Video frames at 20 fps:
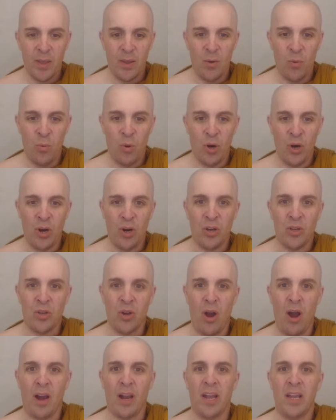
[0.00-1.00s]
were
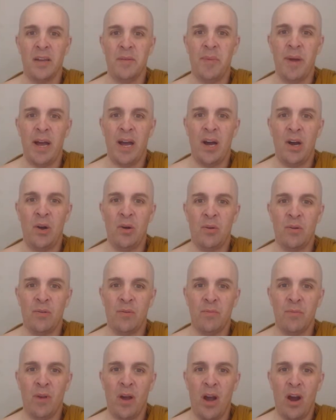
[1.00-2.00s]
talking about
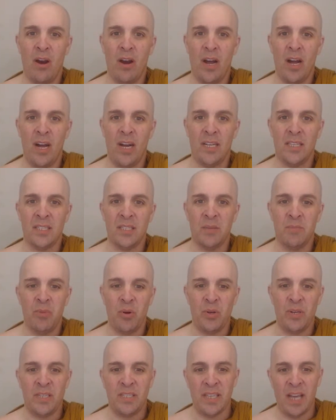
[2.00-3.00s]
arahants and
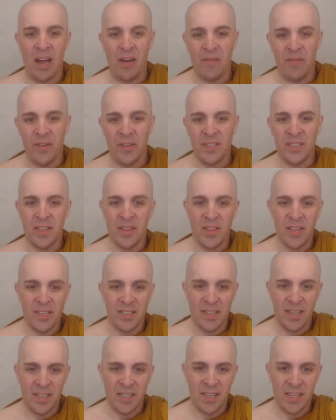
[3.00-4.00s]
bodhisattvas and
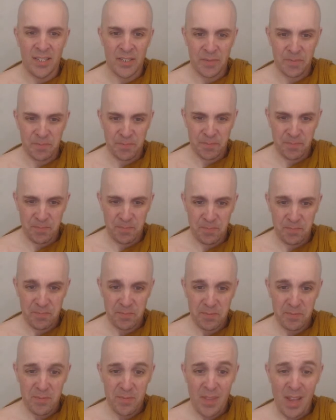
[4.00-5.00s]
things like this.
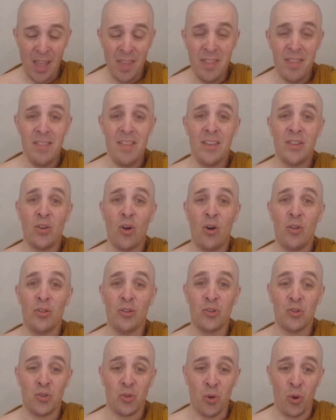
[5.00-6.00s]
And then they told
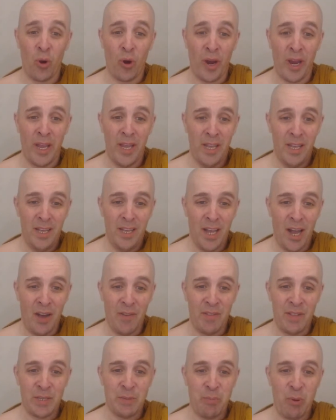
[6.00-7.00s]
the story
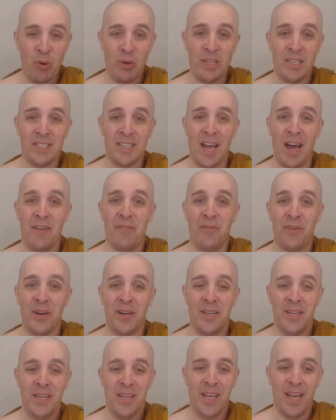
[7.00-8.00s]
of this
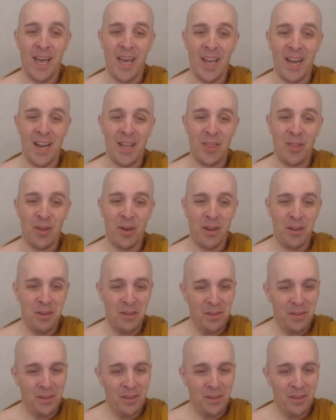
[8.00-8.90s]
bodhisattva, and I thought,